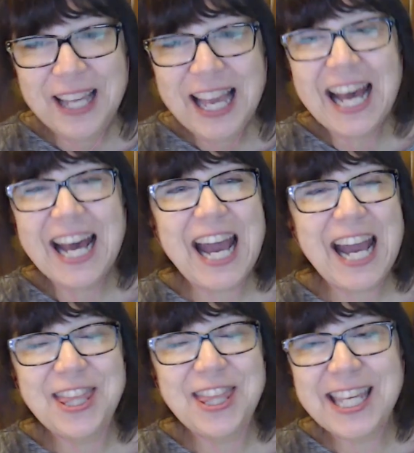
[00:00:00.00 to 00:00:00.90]
I
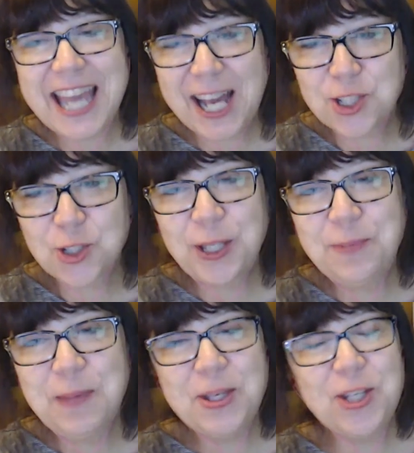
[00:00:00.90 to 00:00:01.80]
think actually maybe
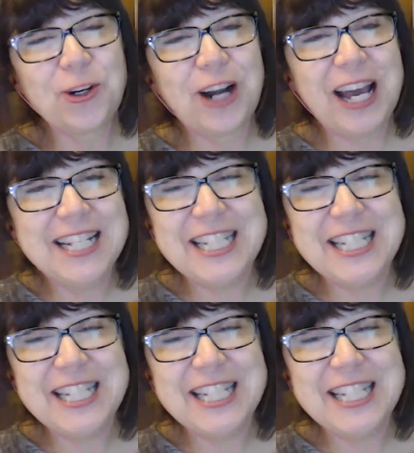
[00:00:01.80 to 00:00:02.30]
your idea